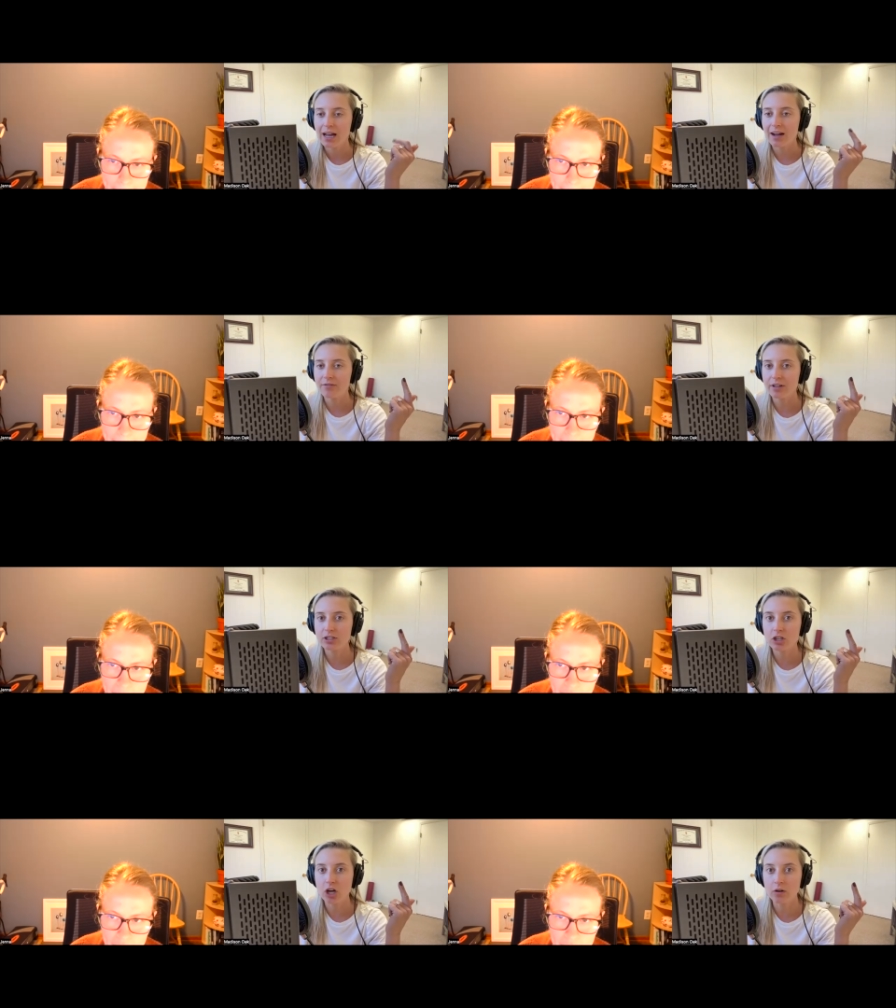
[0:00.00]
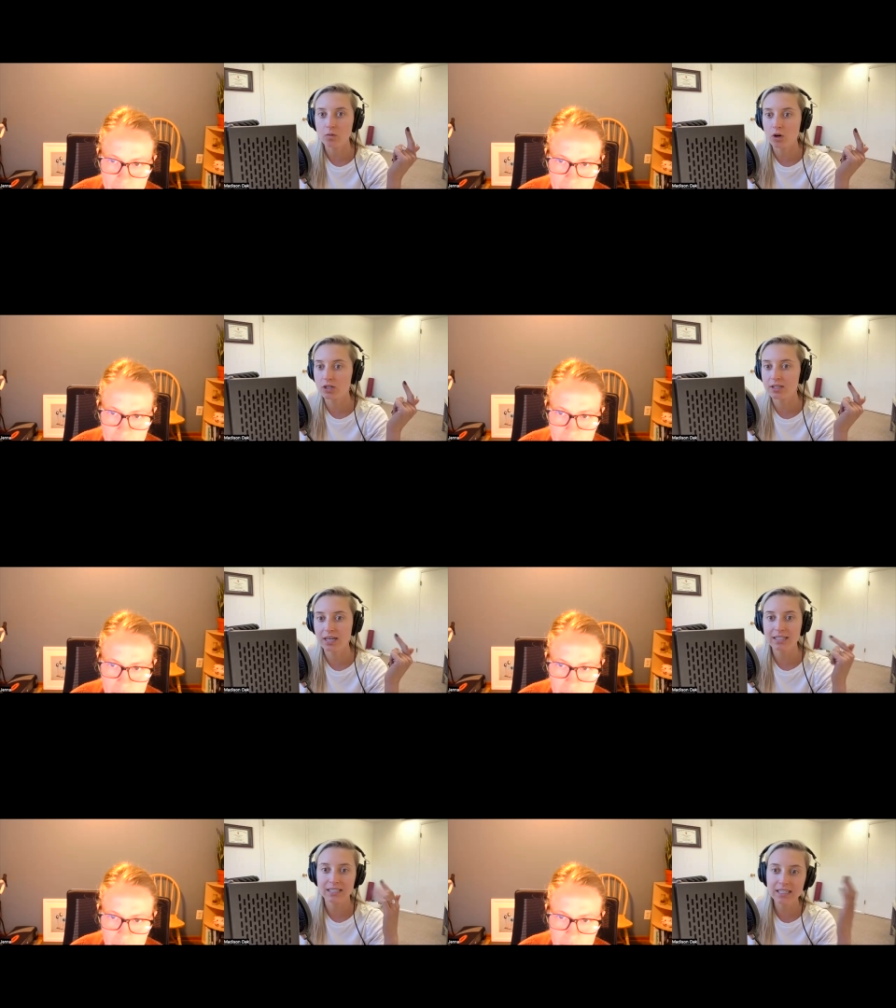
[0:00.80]
Have things gotten worse and
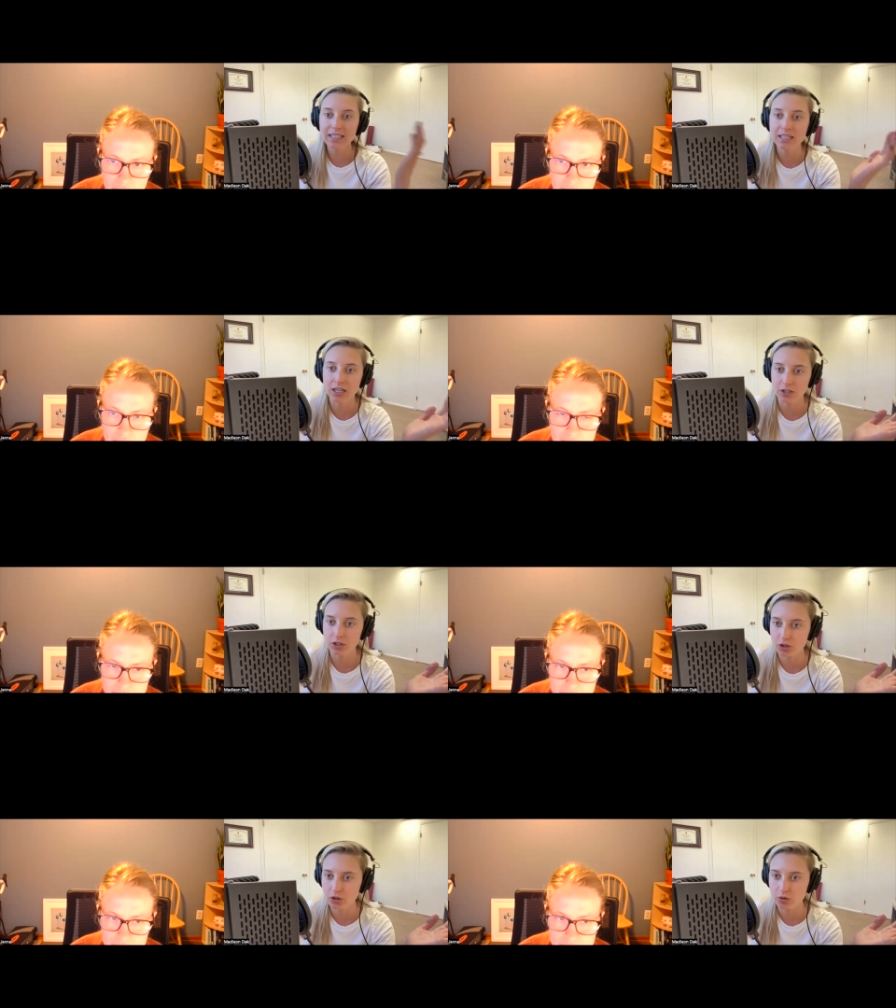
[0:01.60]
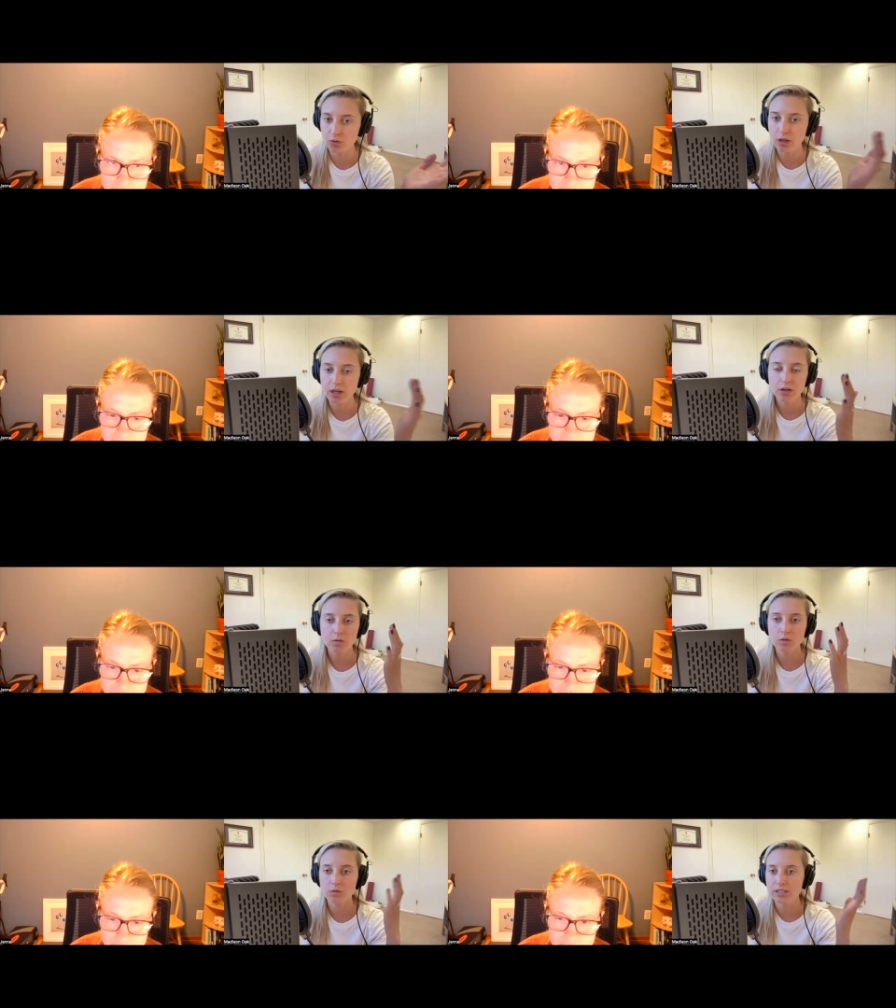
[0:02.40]
I need a new
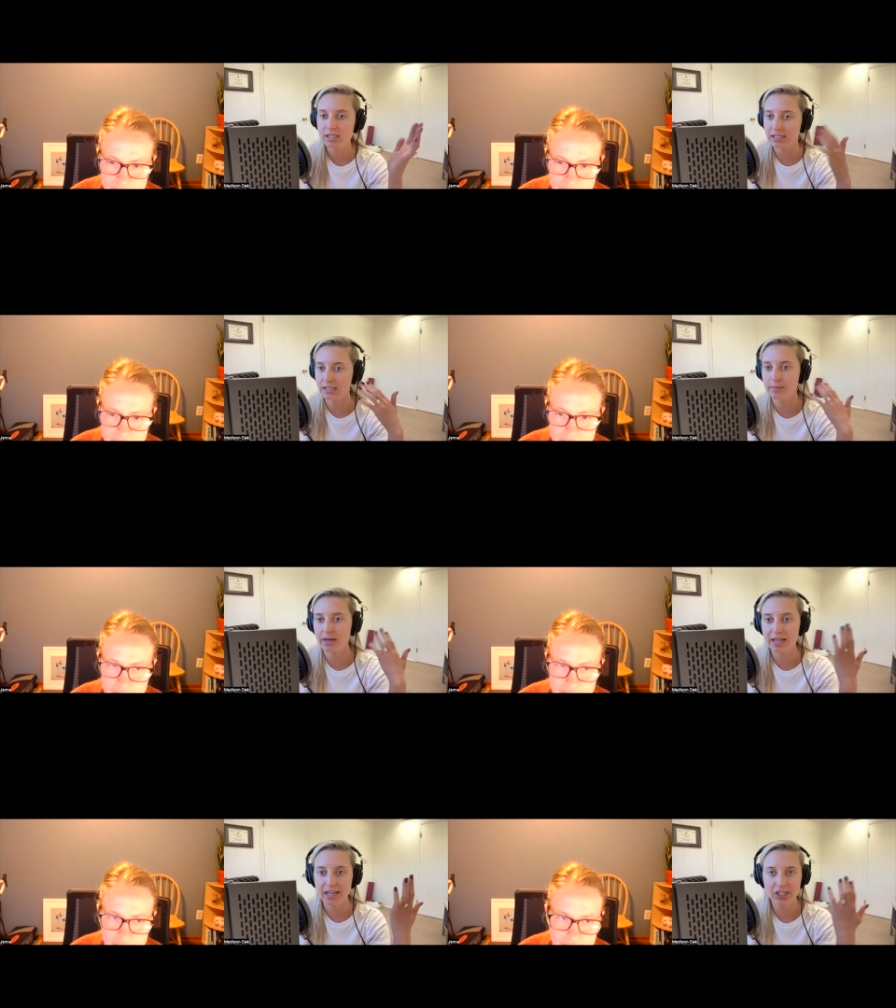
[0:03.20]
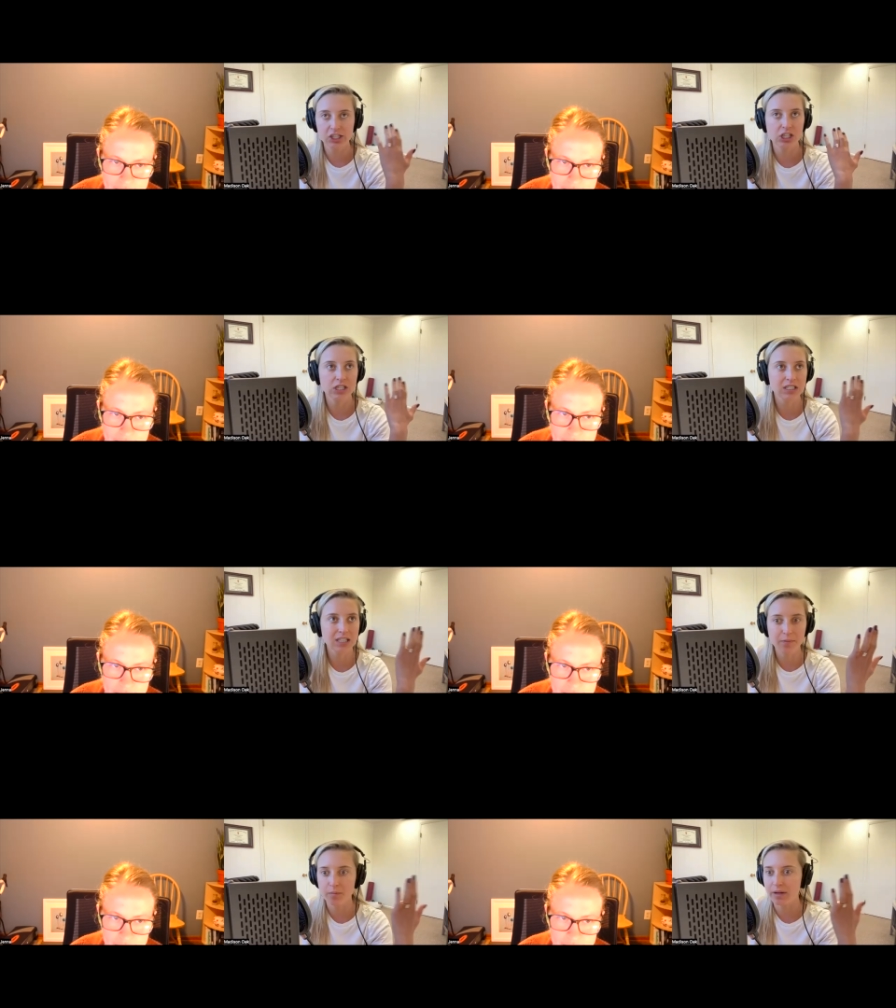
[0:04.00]
routine, medication,
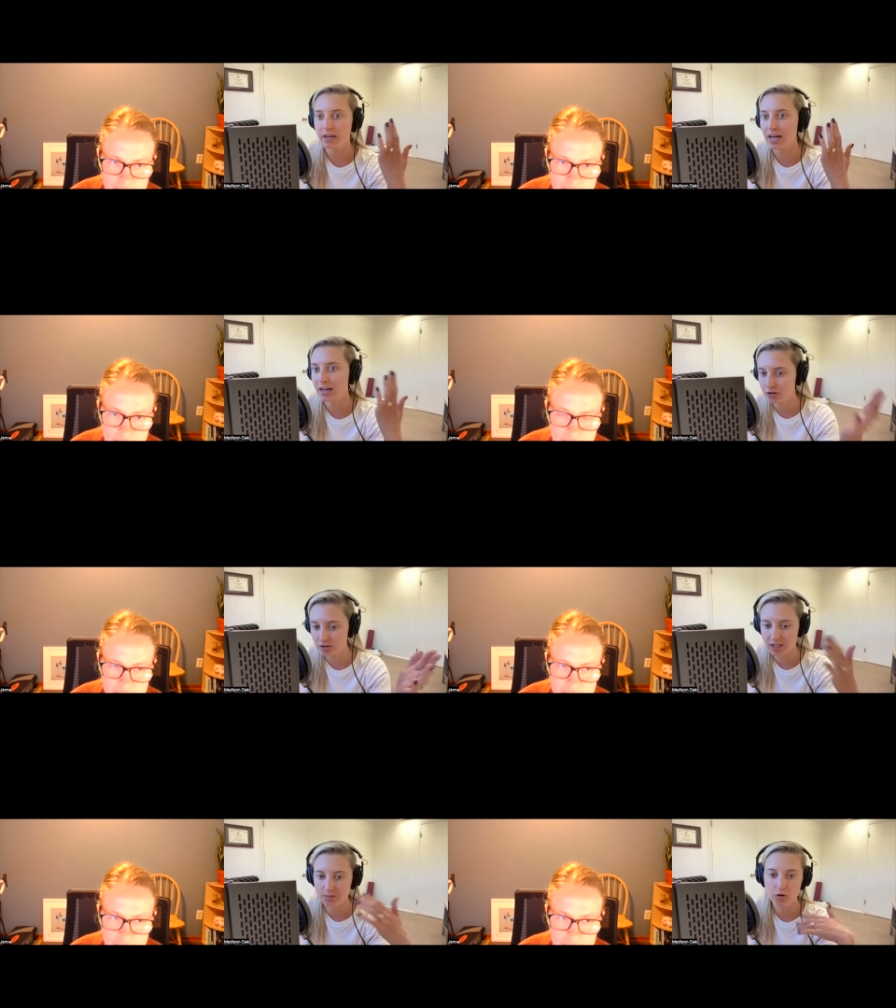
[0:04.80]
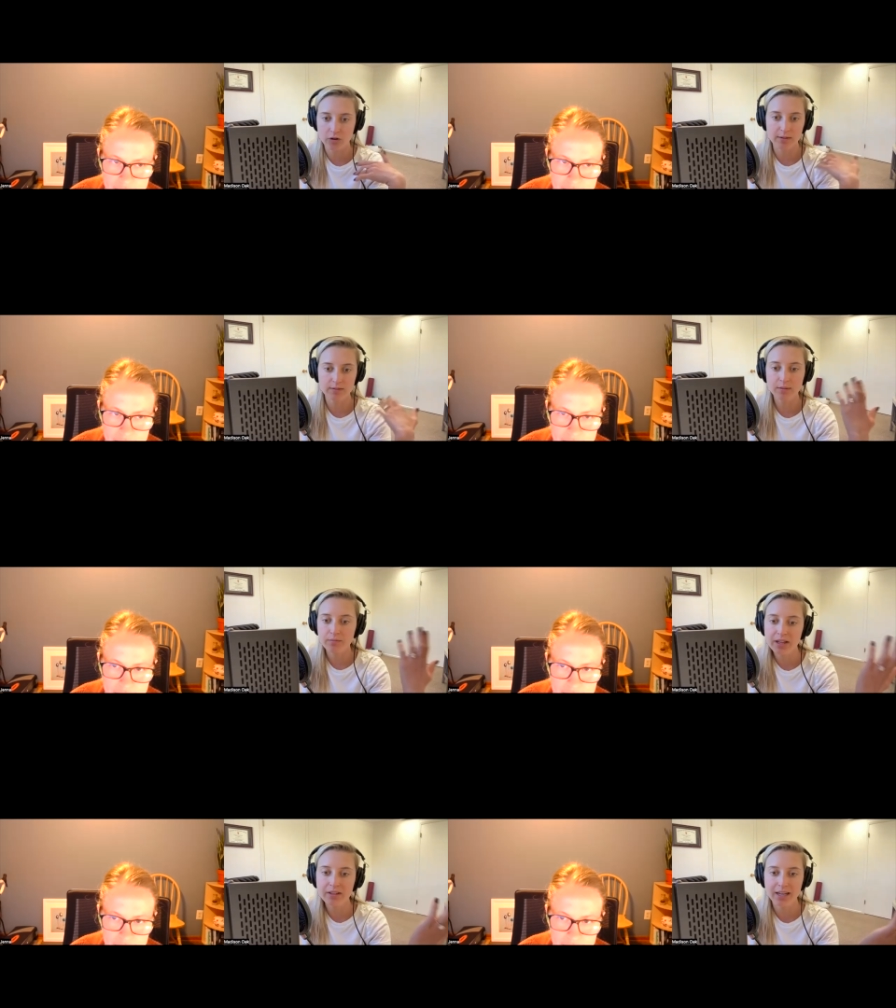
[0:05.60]
supplement, exercise program,
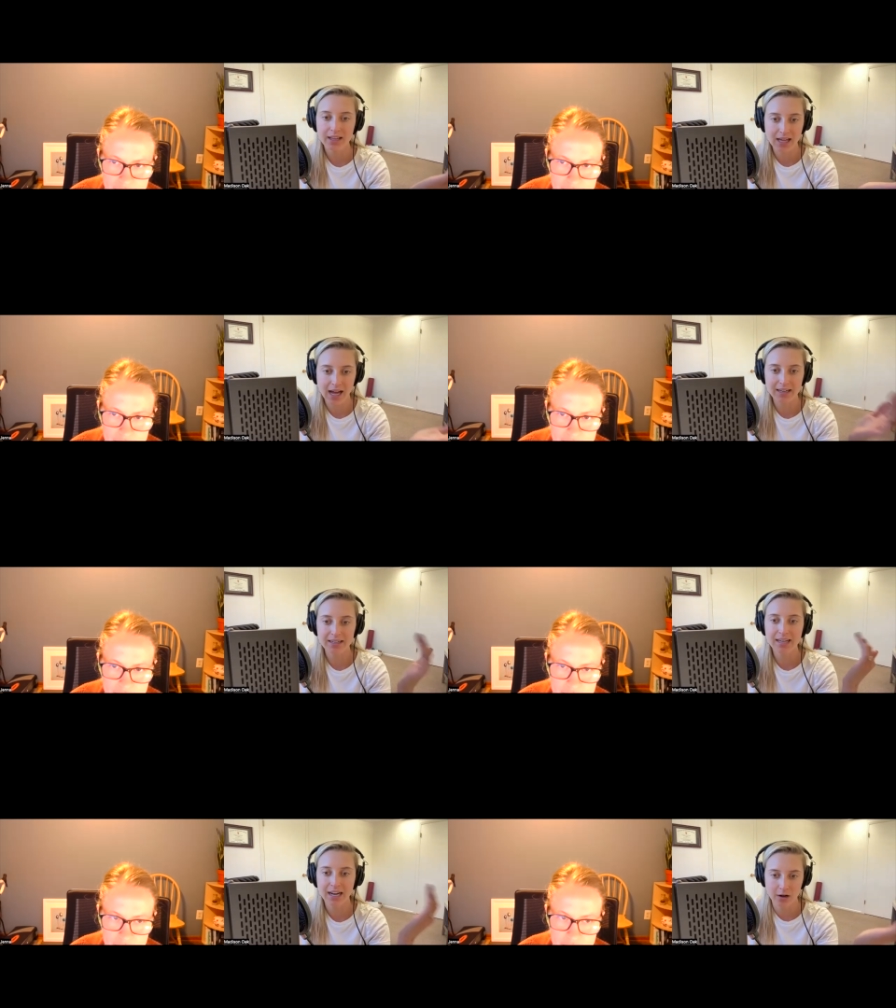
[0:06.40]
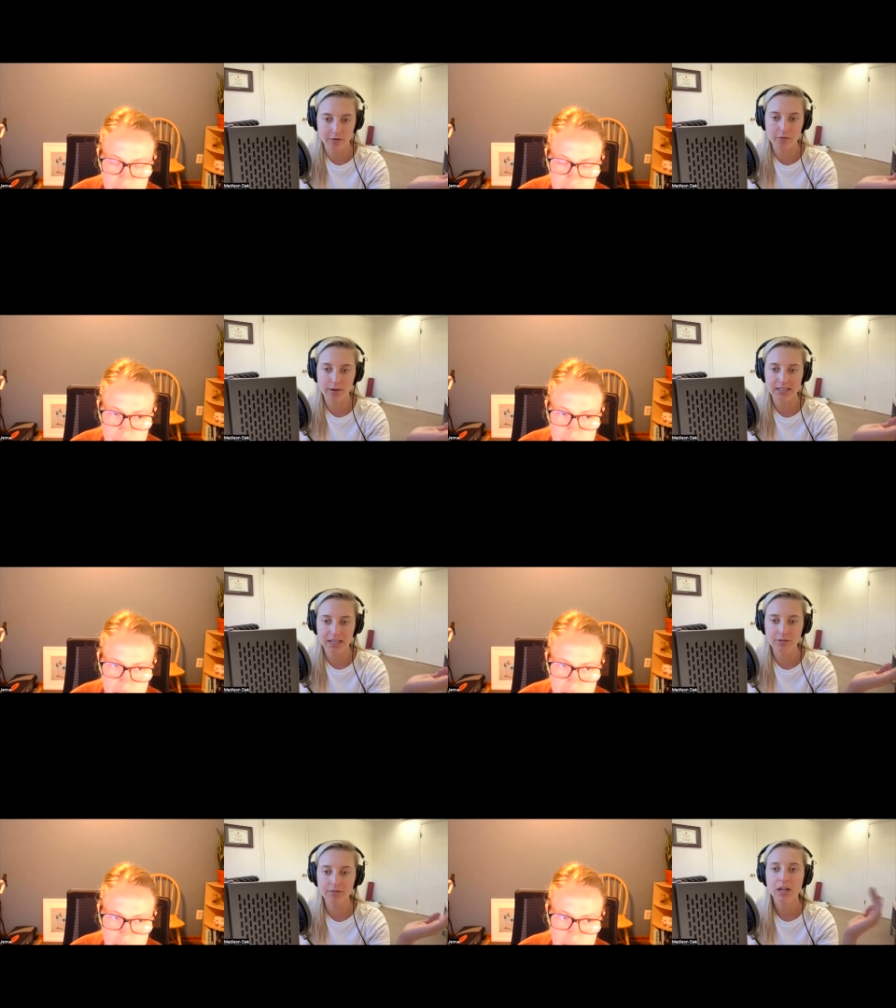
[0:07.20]
something like that to care for
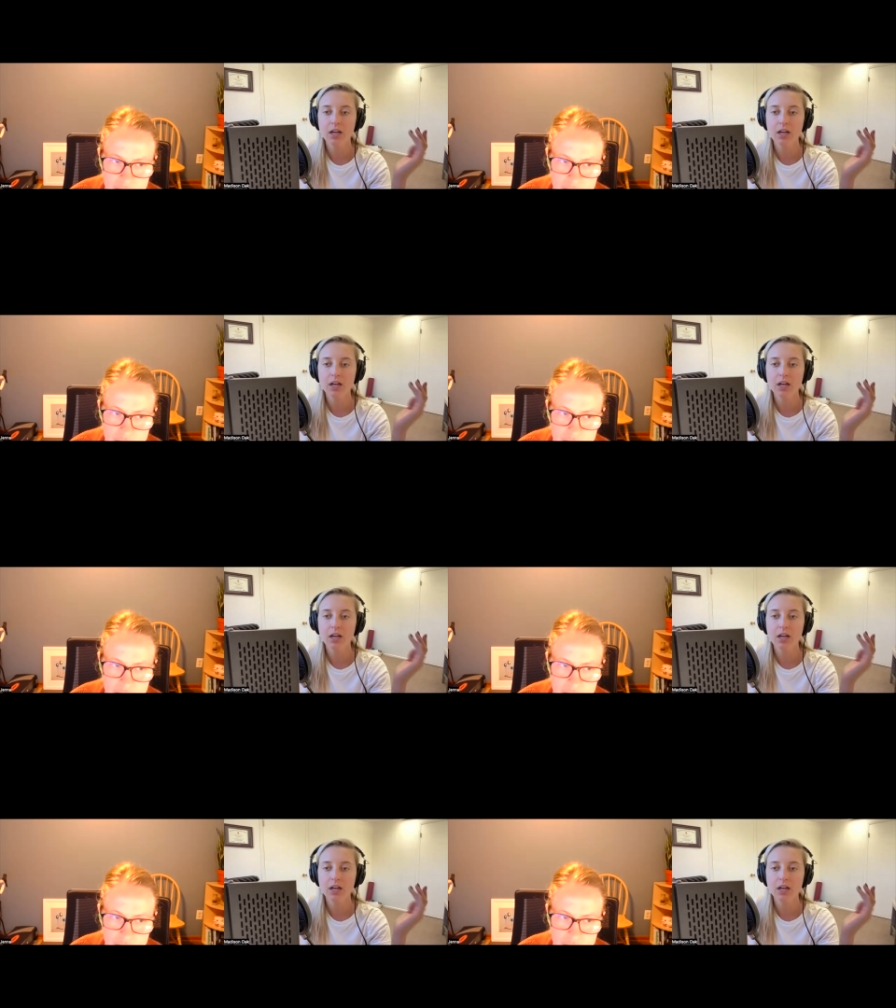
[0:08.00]
myself?